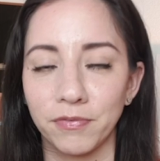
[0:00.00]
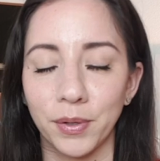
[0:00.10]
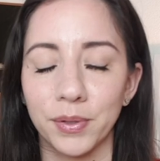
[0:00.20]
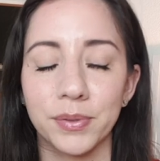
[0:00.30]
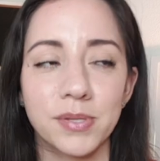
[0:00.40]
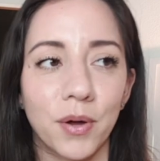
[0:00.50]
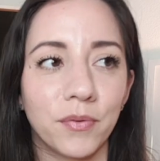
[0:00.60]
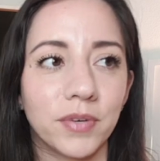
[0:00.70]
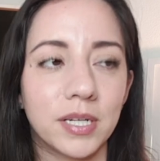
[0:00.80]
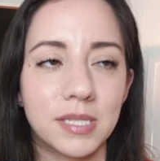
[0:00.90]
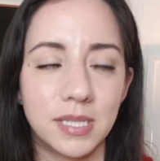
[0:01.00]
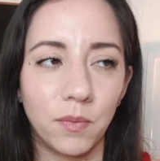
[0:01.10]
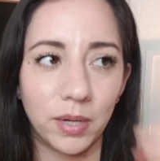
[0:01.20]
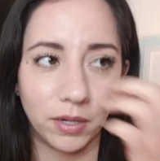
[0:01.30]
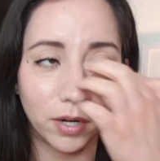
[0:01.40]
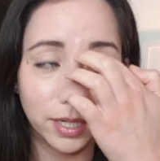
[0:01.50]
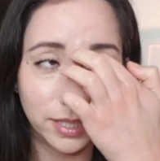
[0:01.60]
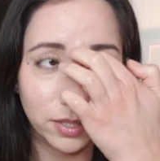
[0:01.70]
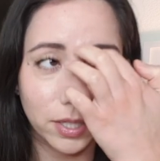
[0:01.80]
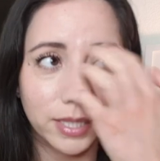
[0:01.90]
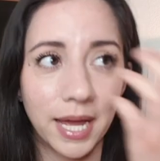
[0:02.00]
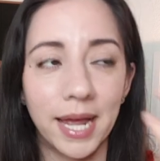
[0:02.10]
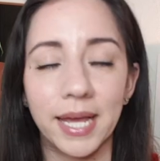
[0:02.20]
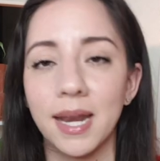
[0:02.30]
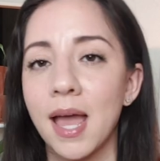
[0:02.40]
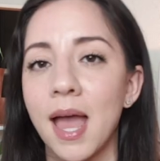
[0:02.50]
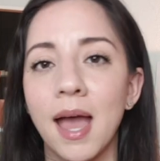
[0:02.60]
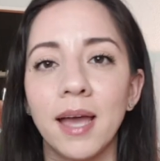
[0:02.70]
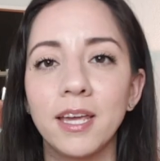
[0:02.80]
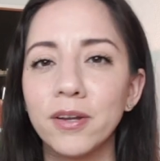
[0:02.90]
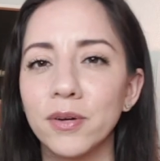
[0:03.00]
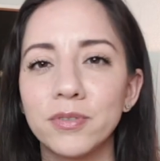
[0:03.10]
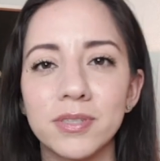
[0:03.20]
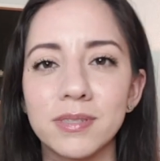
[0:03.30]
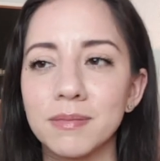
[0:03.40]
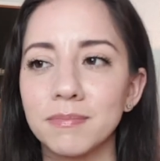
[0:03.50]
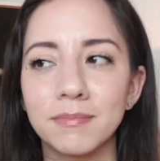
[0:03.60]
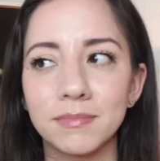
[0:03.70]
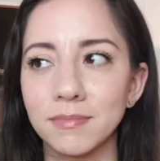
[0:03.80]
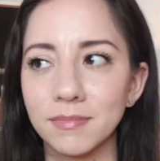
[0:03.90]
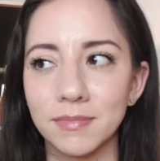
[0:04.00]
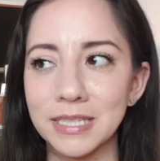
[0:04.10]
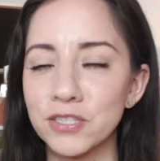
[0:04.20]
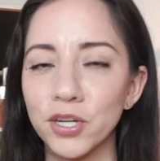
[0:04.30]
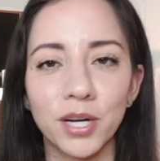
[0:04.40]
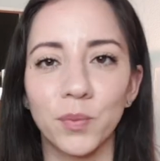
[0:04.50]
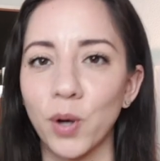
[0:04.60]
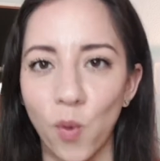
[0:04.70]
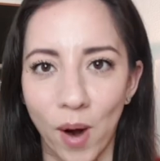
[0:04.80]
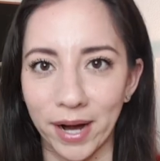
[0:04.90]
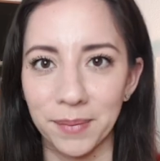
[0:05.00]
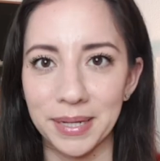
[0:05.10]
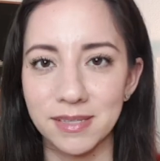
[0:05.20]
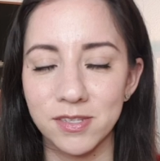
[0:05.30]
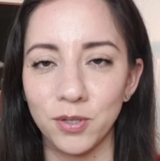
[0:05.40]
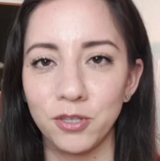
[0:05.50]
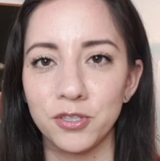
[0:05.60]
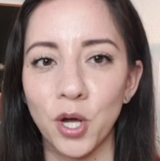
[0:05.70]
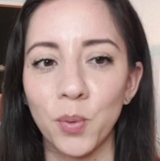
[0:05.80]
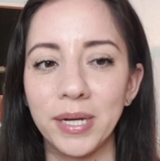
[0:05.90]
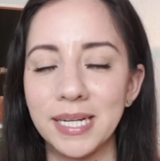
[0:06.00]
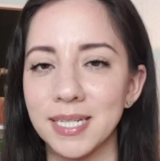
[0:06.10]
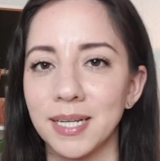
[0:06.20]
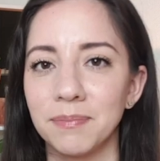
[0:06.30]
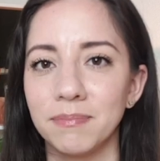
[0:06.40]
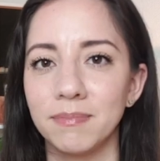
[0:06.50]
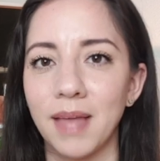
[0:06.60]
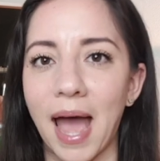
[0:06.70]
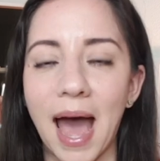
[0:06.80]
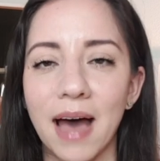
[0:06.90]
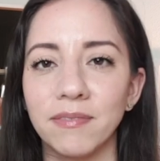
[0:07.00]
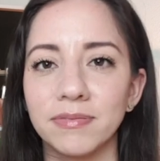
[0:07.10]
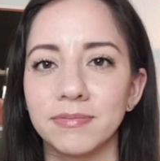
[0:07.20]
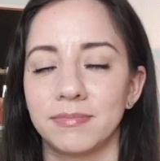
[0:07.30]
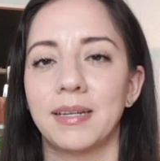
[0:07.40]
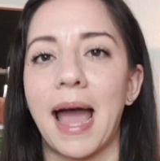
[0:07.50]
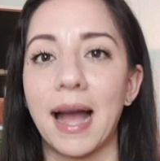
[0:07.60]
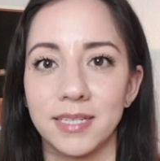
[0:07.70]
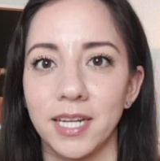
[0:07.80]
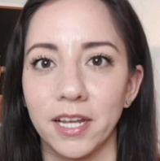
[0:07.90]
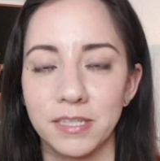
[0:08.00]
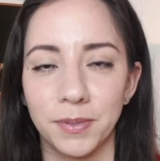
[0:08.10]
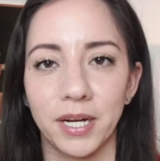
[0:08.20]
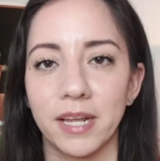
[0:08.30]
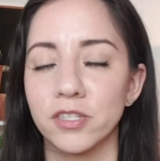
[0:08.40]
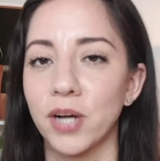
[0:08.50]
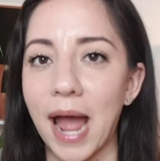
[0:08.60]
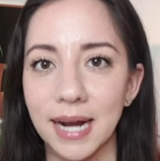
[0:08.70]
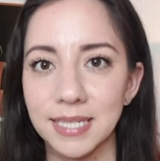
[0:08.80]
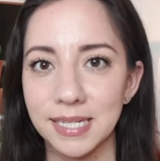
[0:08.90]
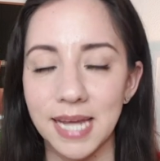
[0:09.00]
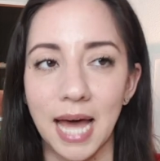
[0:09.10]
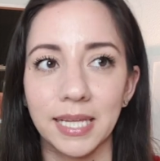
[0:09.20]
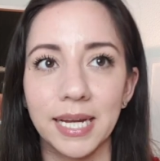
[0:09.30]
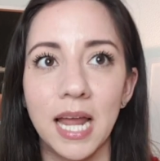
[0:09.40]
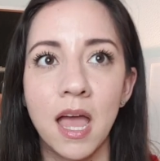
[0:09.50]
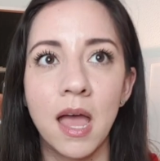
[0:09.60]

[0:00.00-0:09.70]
photos over to see what you currently look like and, you know, just certain requirements. So you don't need to have acting experience or acting talent.